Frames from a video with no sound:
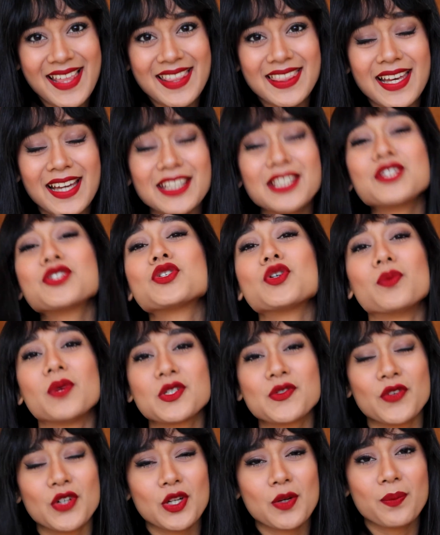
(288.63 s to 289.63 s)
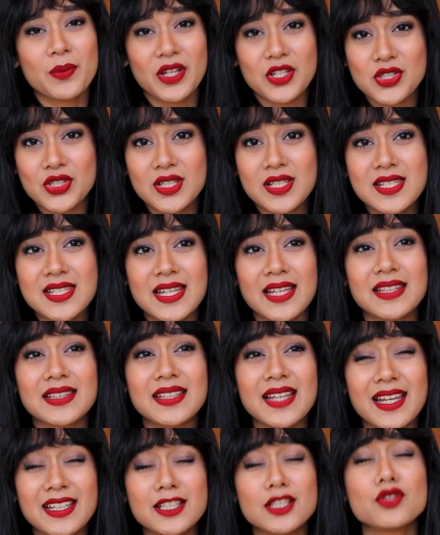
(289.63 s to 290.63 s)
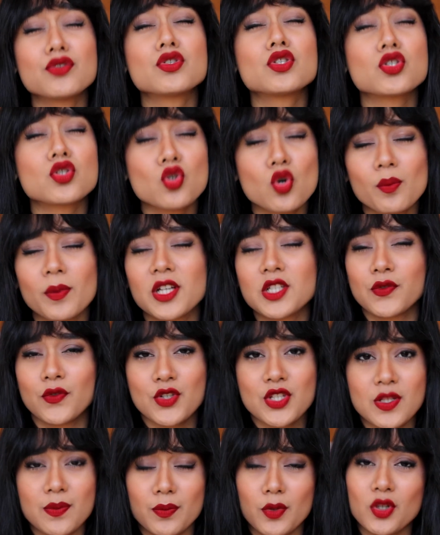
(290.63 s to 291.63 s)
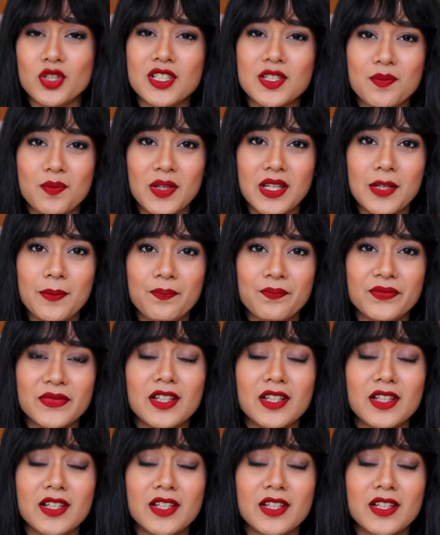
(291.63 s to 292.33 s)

Thank you so much for your patience and thank you so much for supporting me.